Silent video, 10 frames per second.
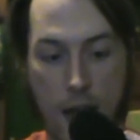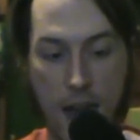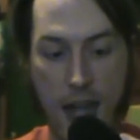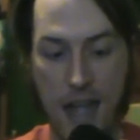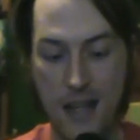
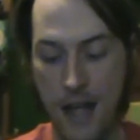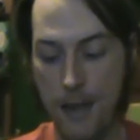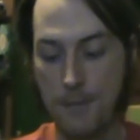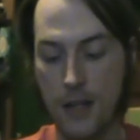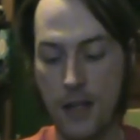and
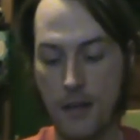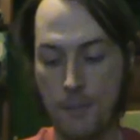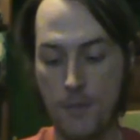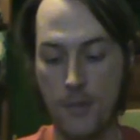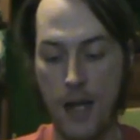I've
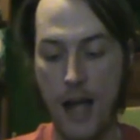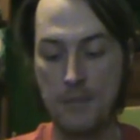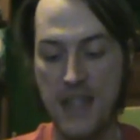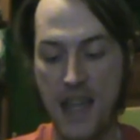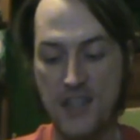
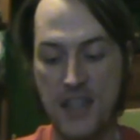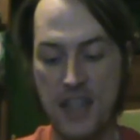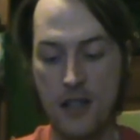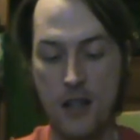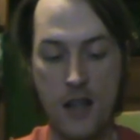
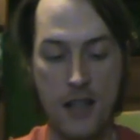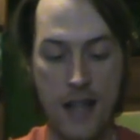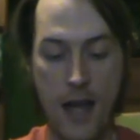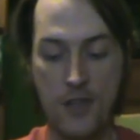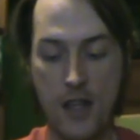tested on
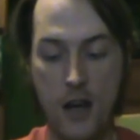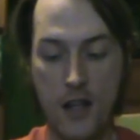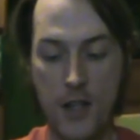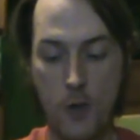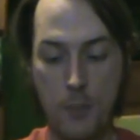how the
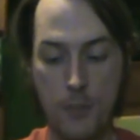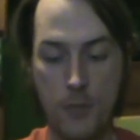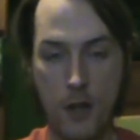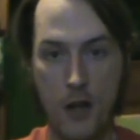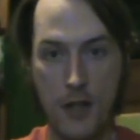audio
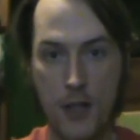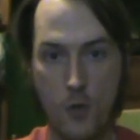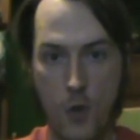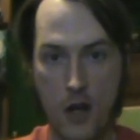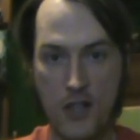
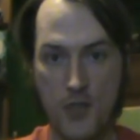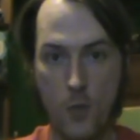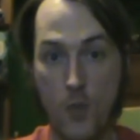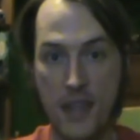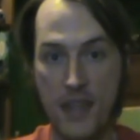works
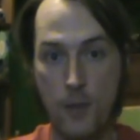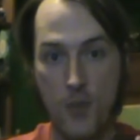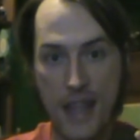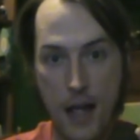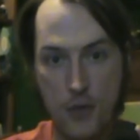with and
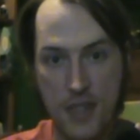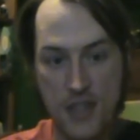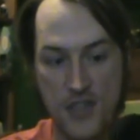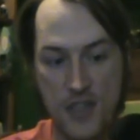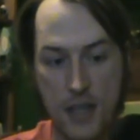without
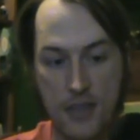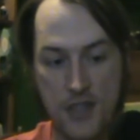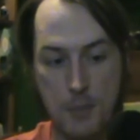this